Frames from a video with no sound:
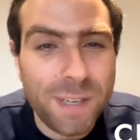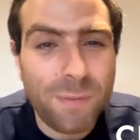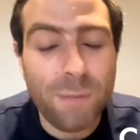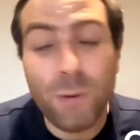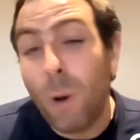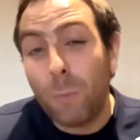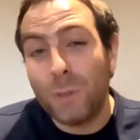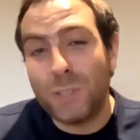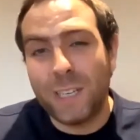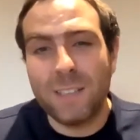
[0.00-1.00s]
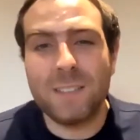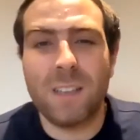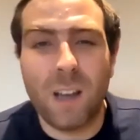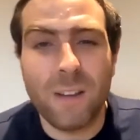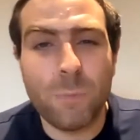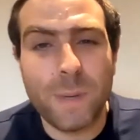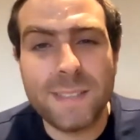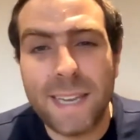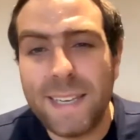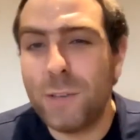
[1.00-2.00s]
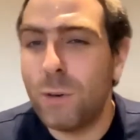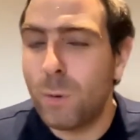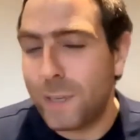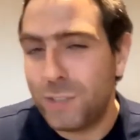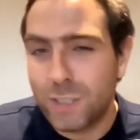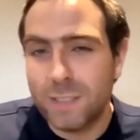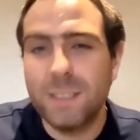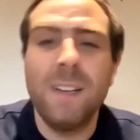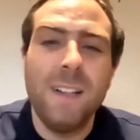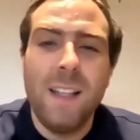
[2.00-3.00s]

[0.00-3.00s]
And if you are watching us live, we're taking your questions